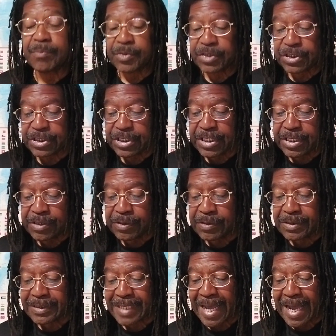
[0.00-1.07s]
Beshear
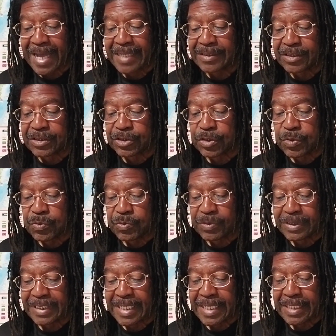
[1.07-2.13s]
signs
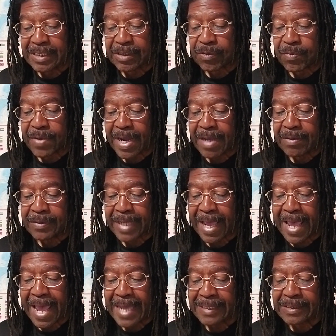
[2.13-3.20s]
Juneteenth Crown
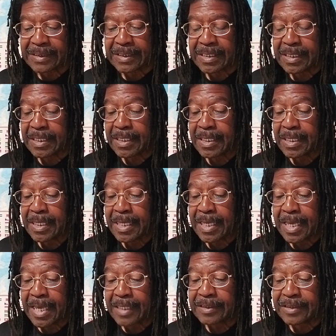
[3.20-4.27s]
Act
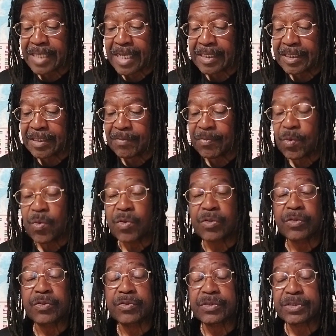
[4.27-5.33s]
executive
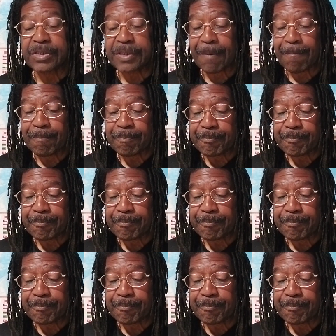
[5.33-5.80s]
orders.